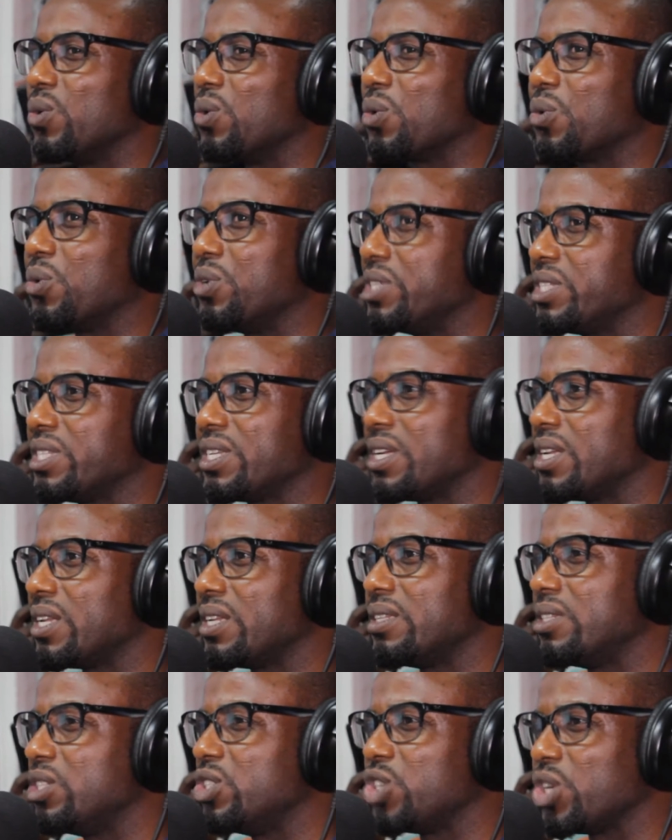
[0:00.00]

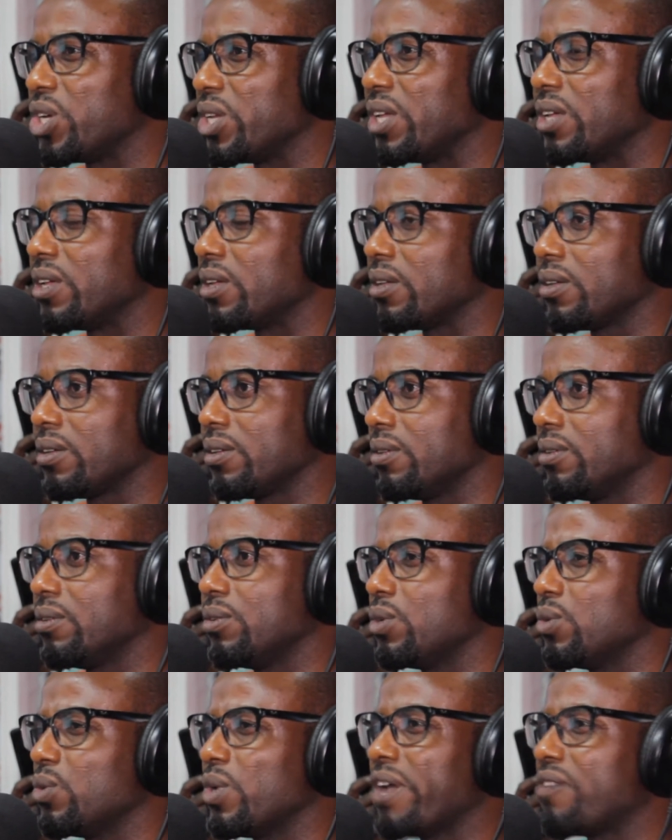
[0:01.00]
Christian journey,
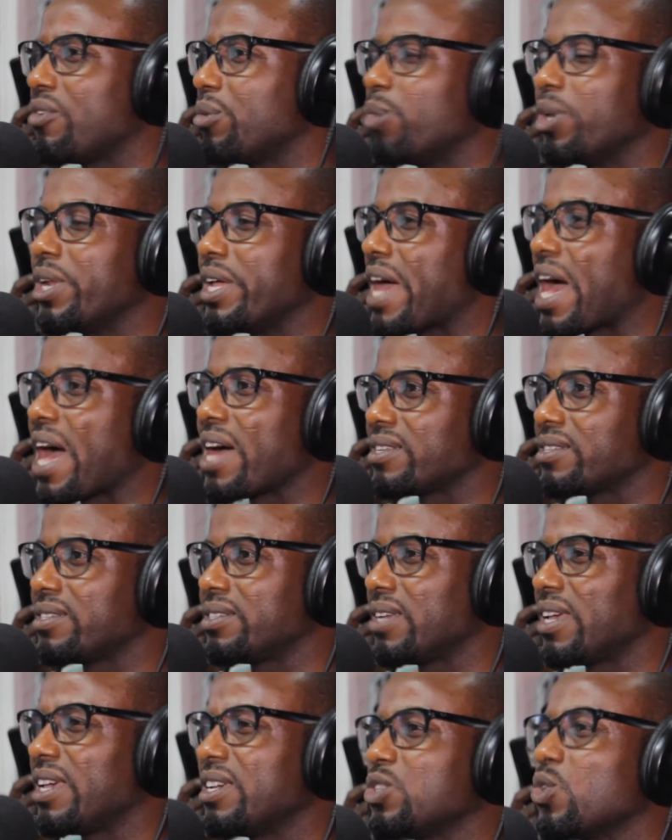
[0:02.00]
everybody
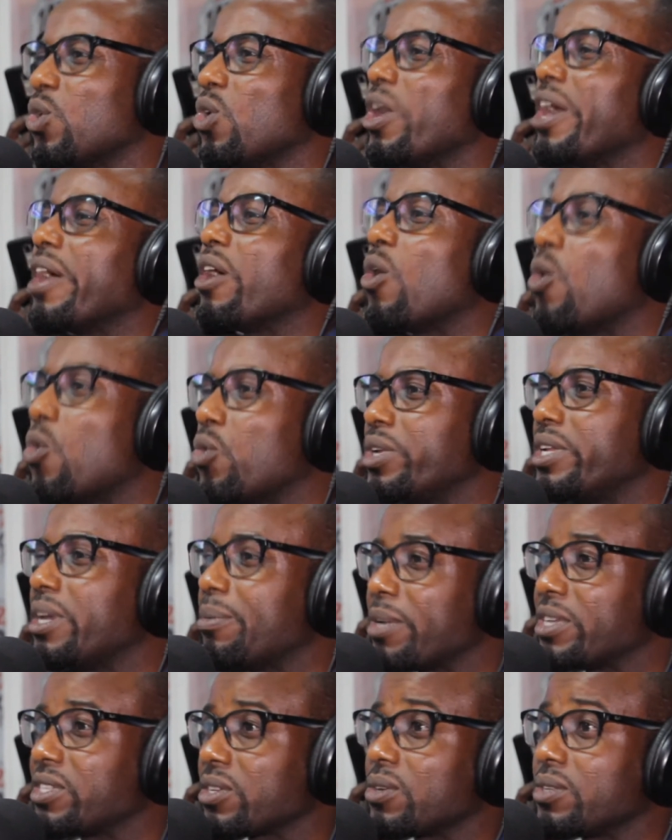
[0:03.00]
has his or her own
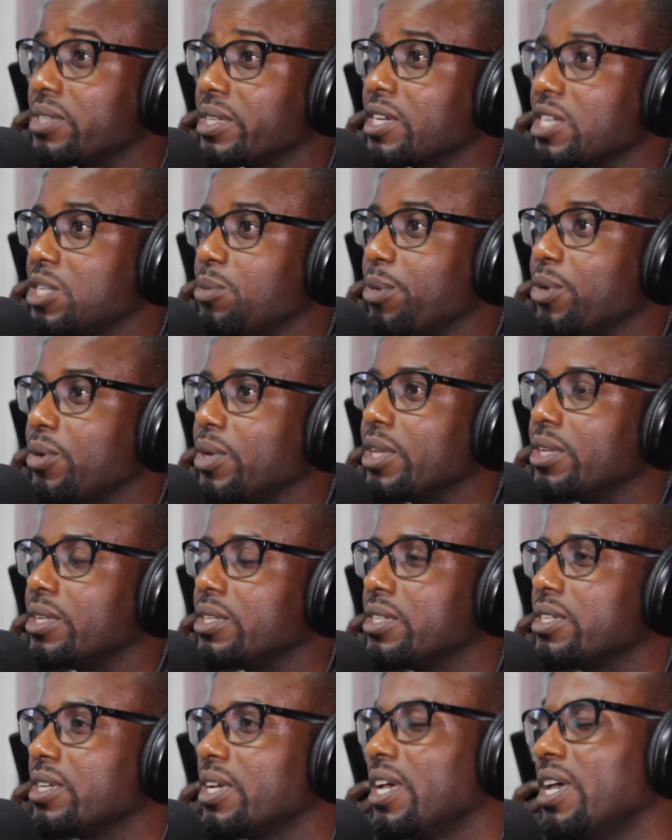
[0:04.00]
Damascus
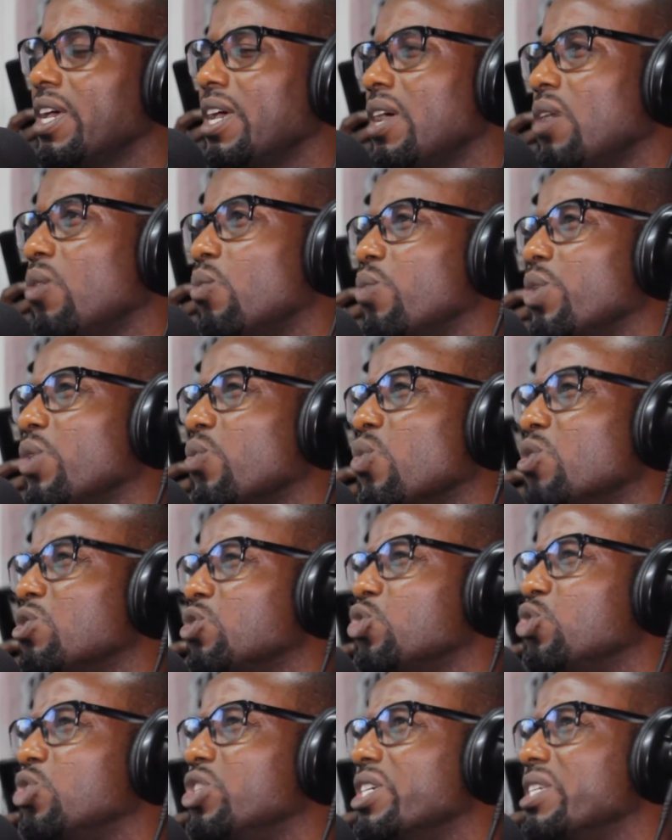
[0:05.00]
experience. We want
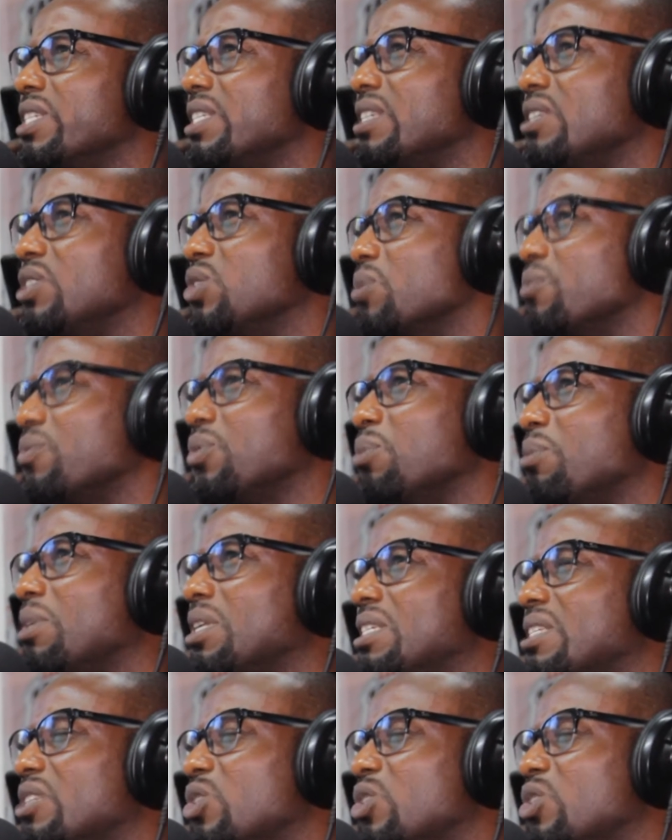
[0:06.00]
to just in some few minutes